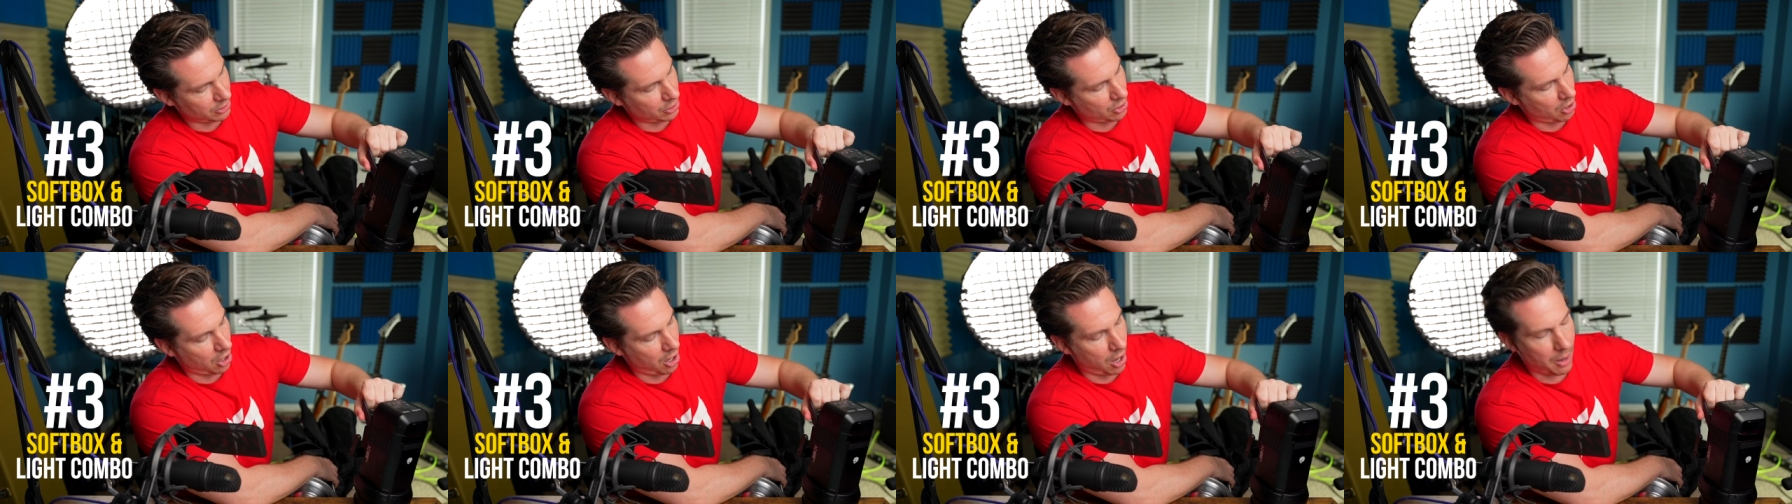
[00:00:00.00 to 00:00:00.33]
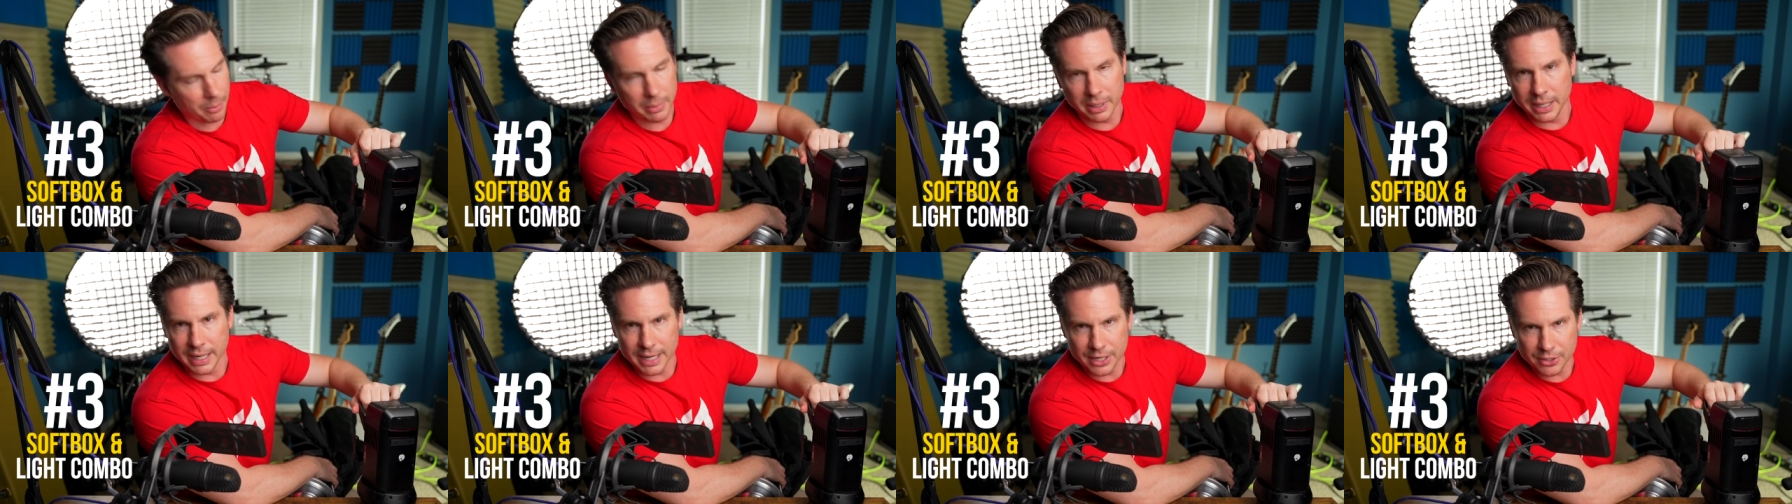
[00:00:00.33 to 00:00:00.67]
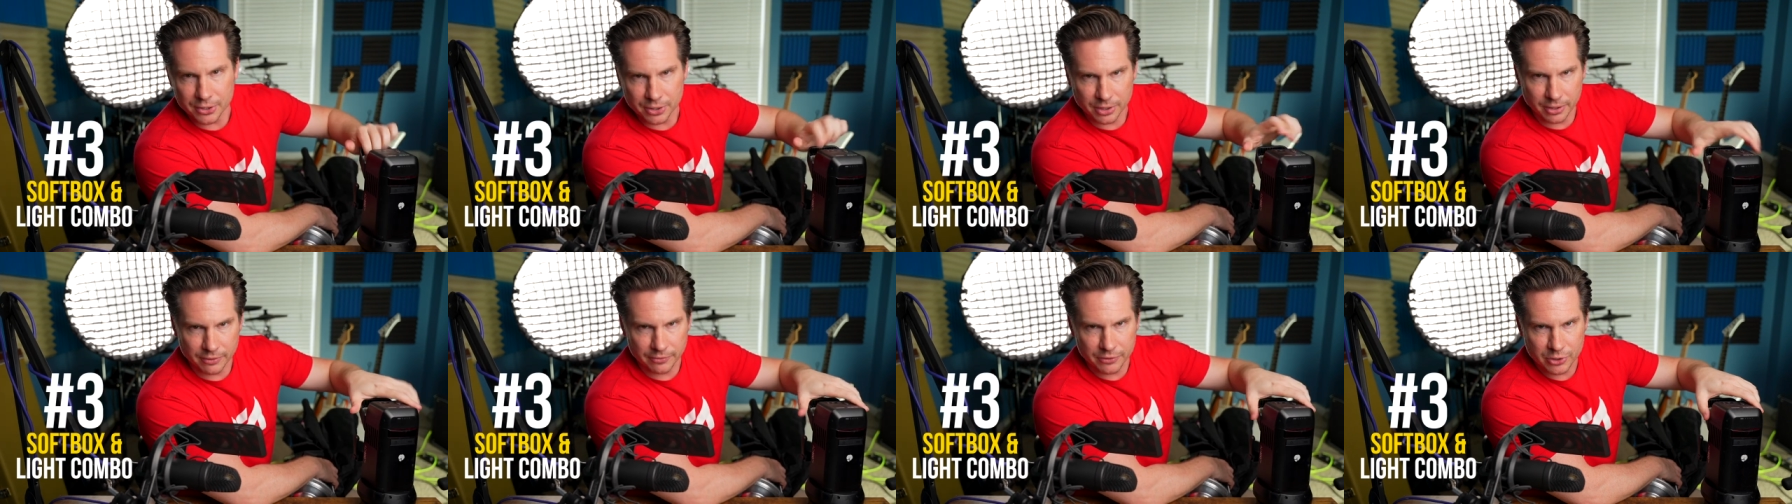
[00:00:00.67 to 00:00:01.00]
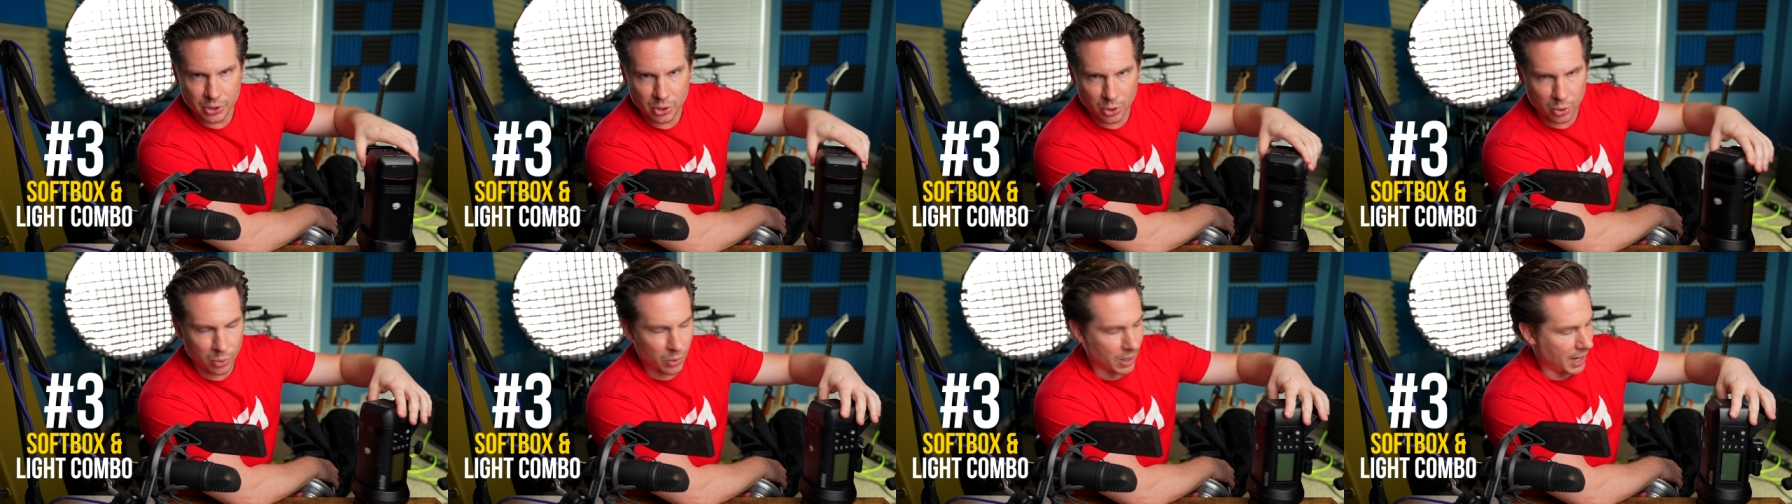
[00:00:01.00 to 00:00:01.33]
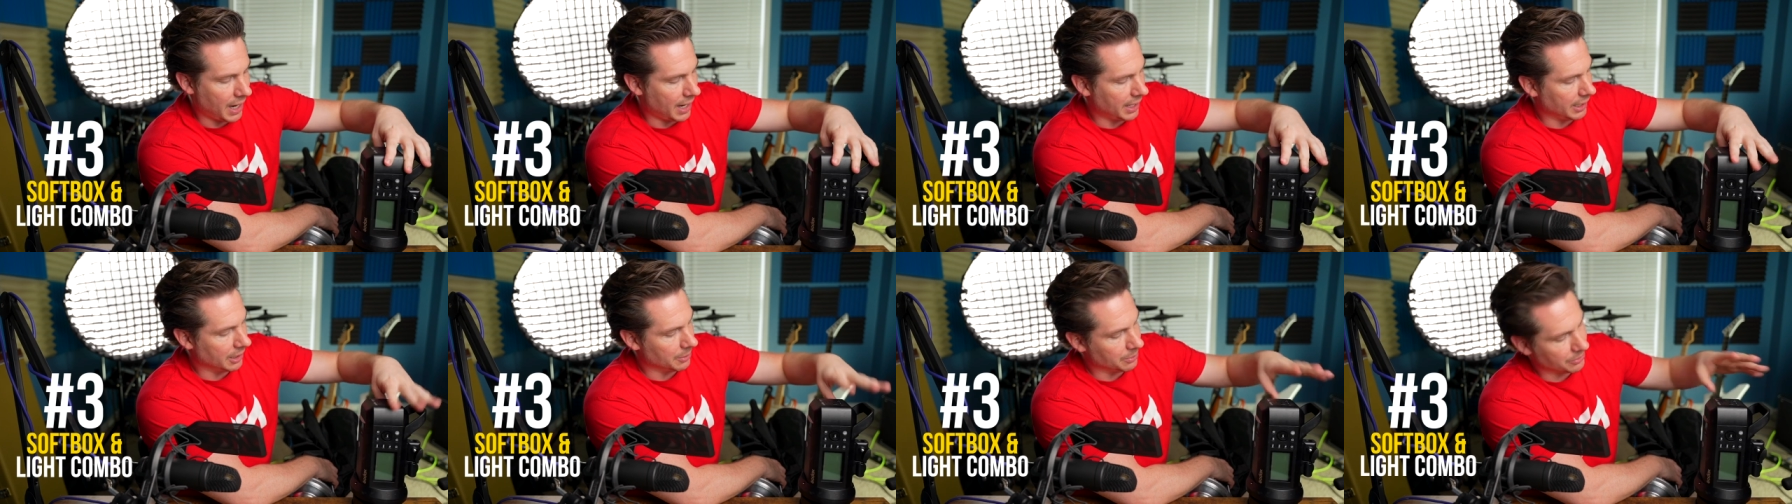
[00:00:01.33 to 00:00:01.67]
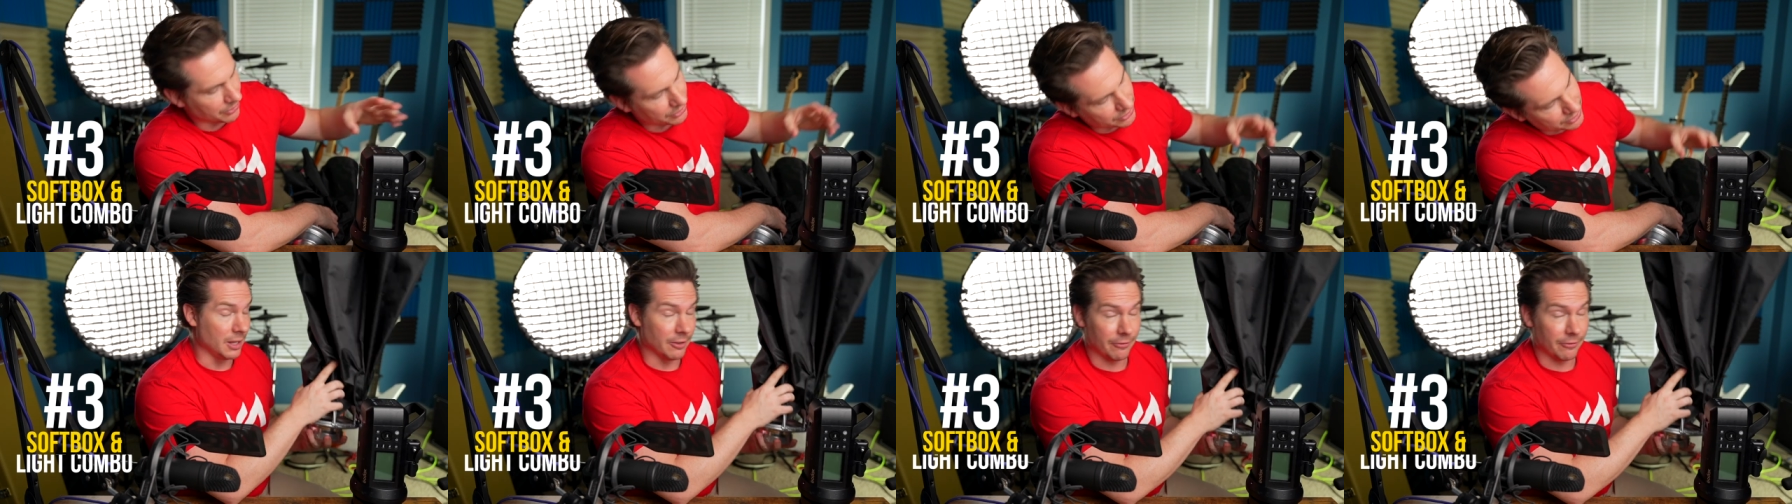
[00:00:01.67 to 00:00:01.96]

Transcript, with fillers: combination of two items.